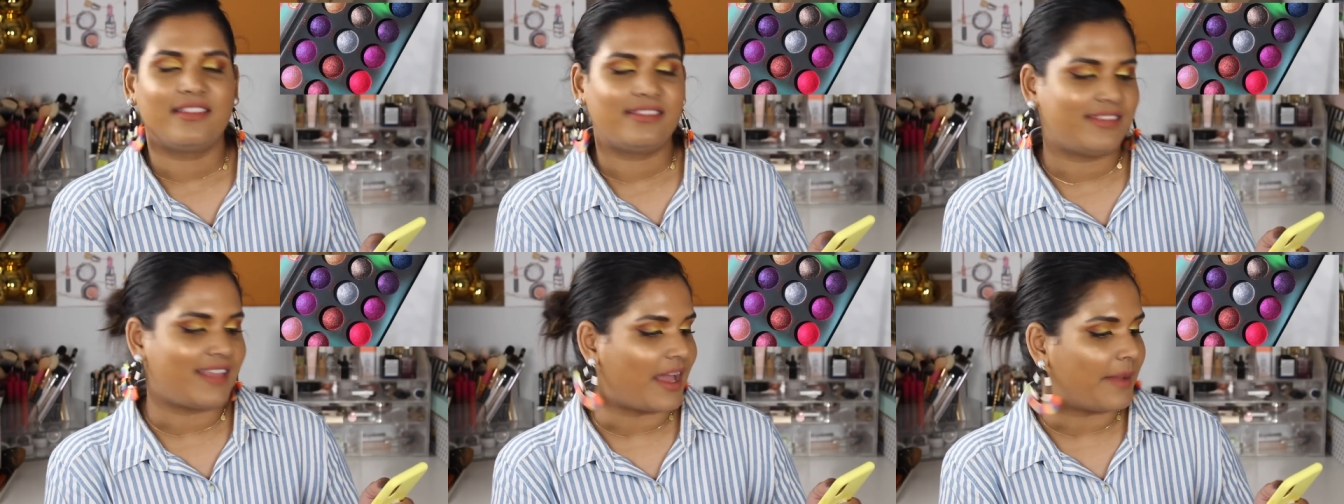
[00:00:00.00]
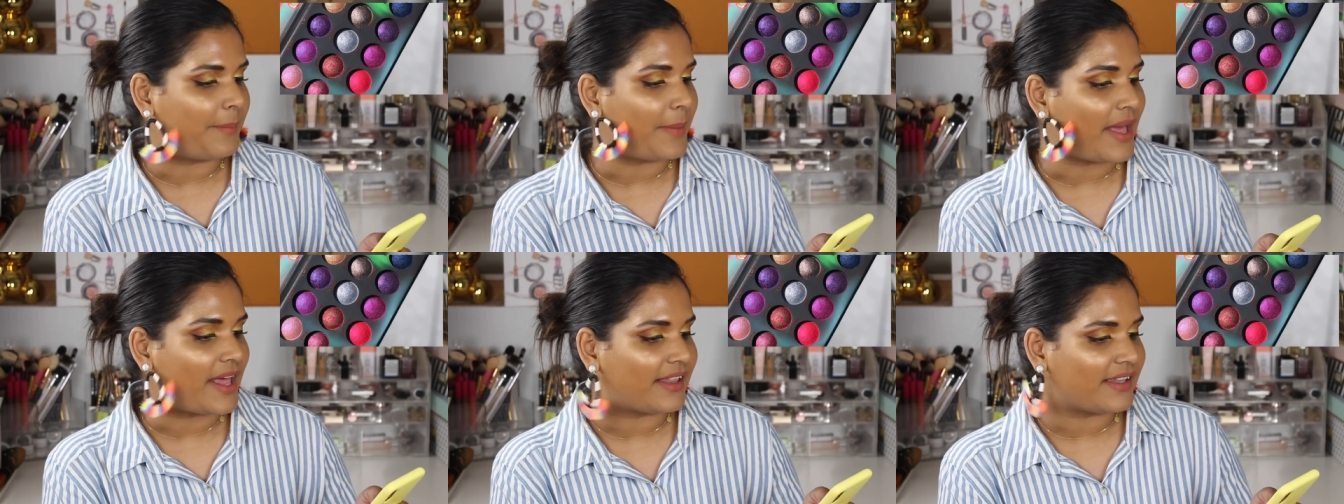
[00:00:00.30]

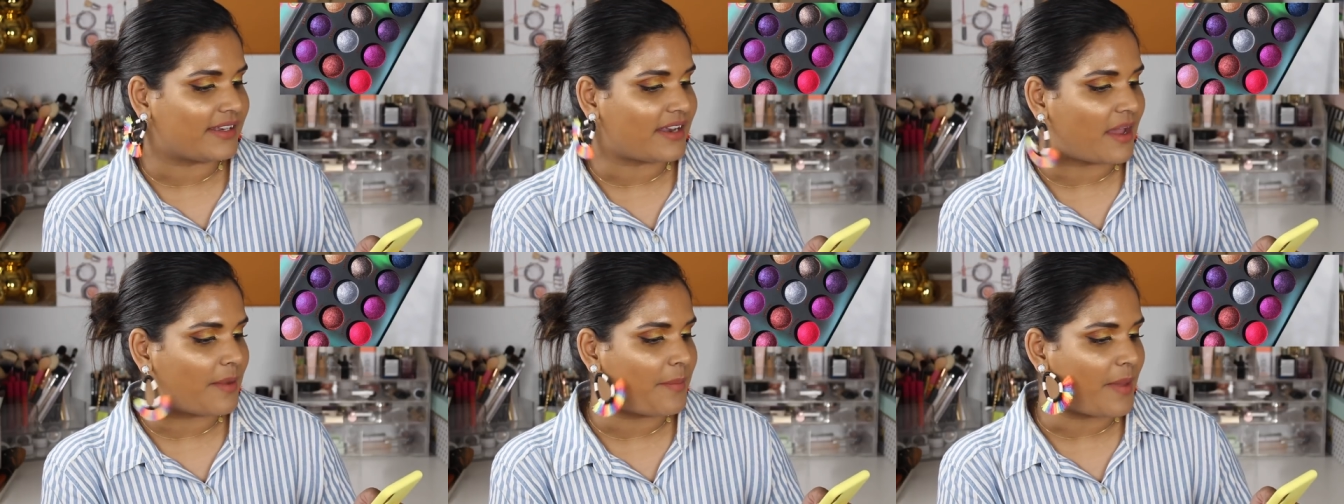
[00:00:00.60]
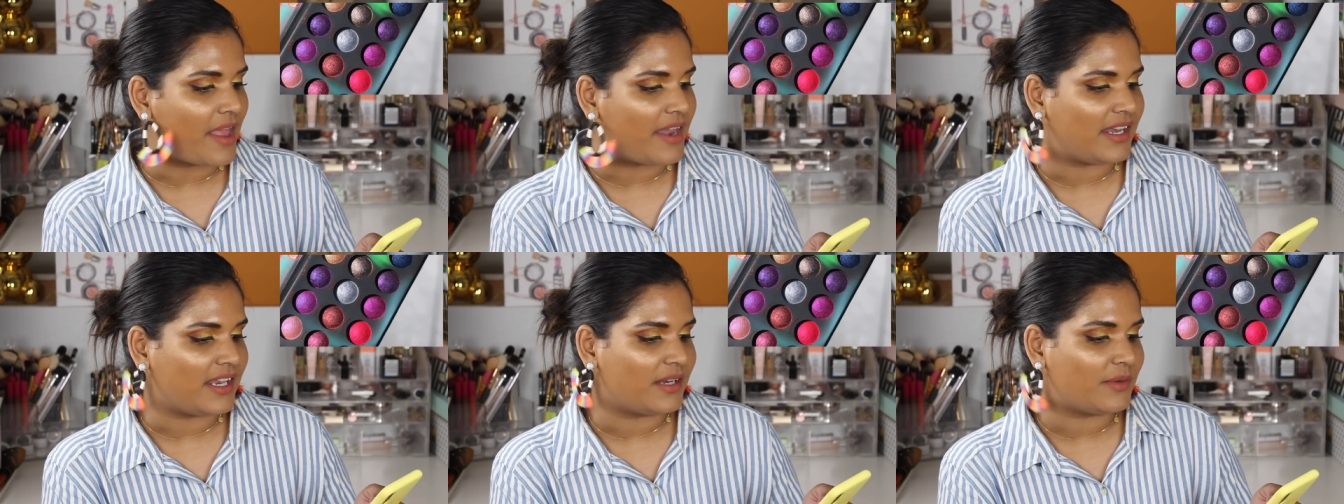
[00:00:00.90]
that palette up
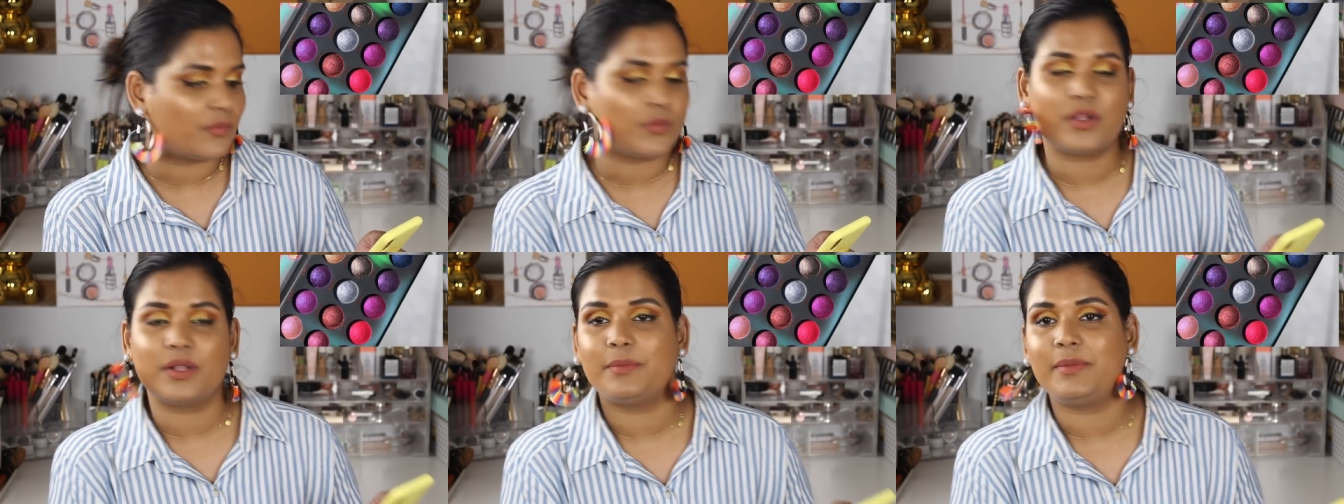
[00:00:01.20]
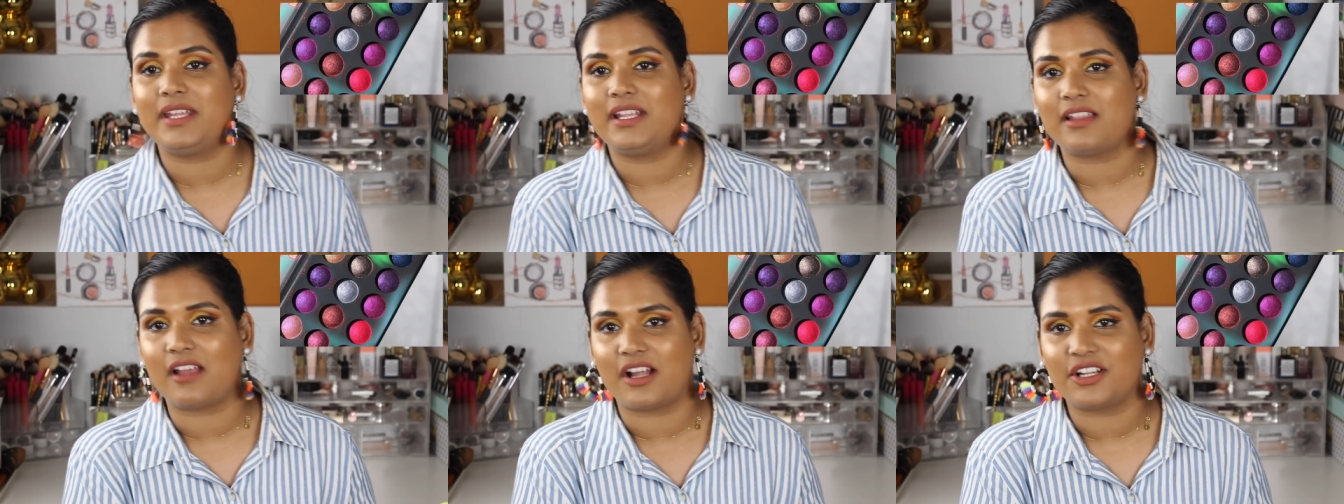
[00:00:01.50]
and it
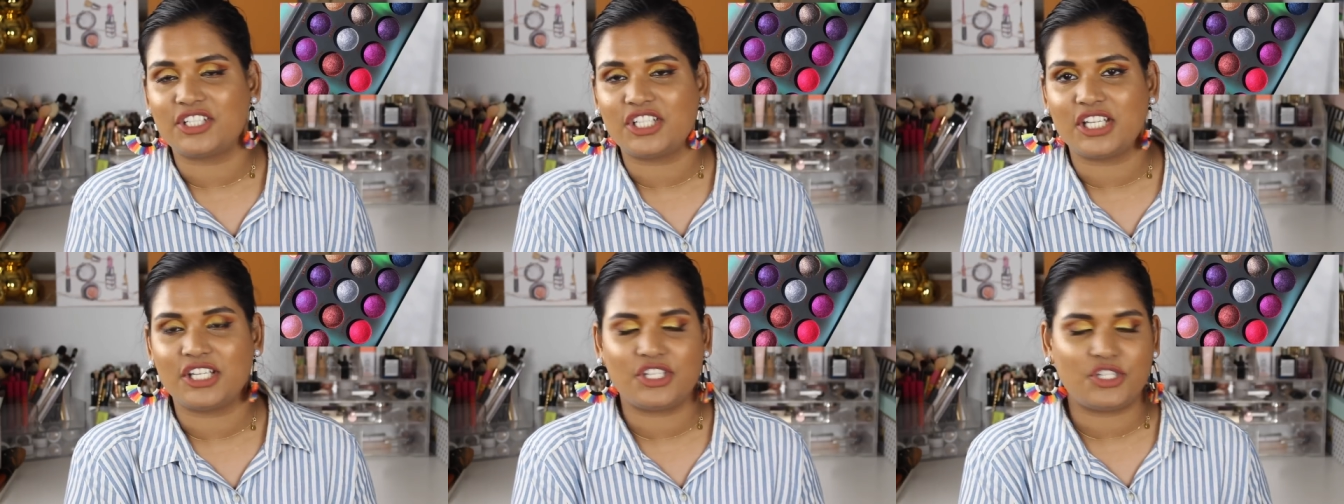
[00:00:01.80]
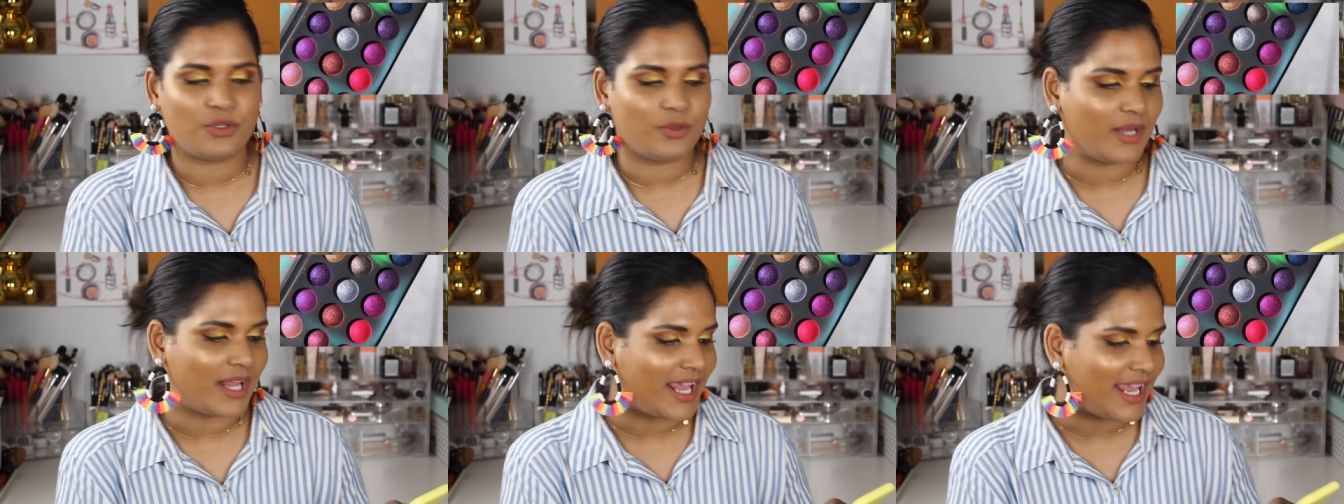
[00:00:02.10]
will be launching
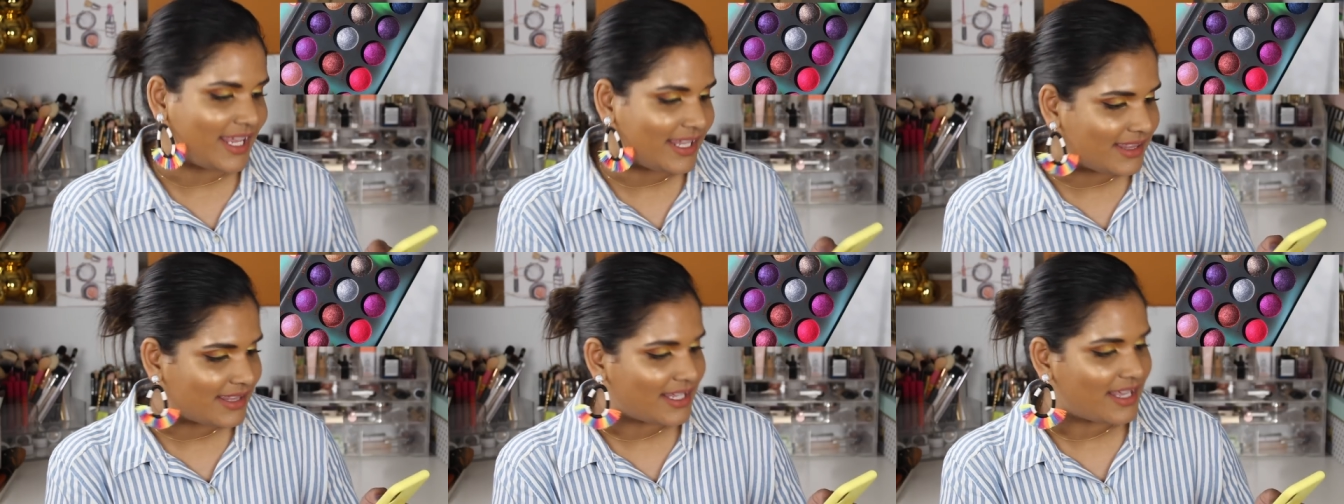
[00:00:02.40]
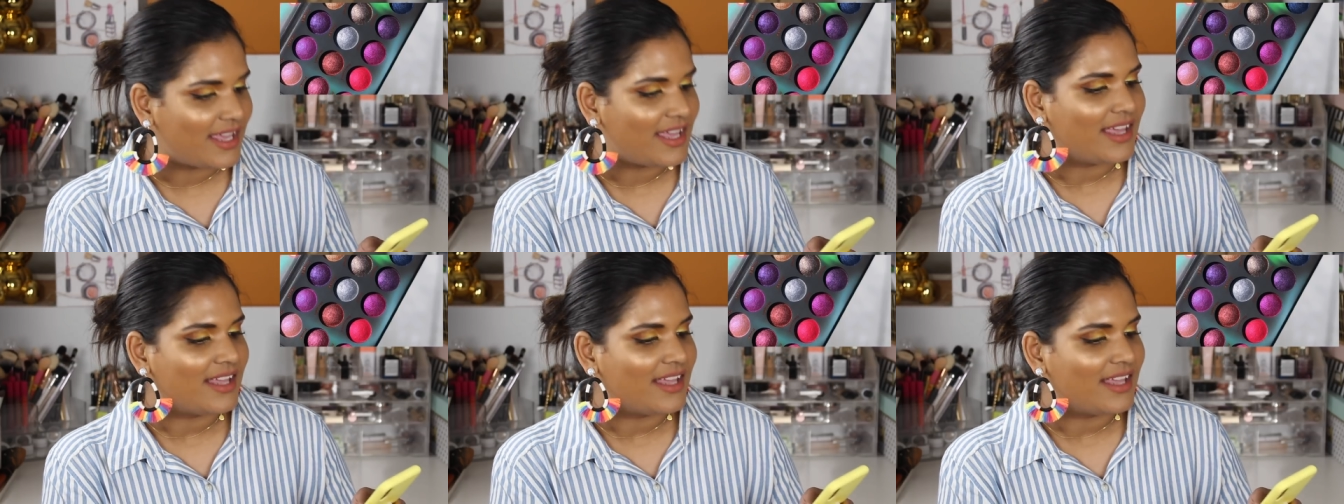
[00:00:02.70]
June 8th.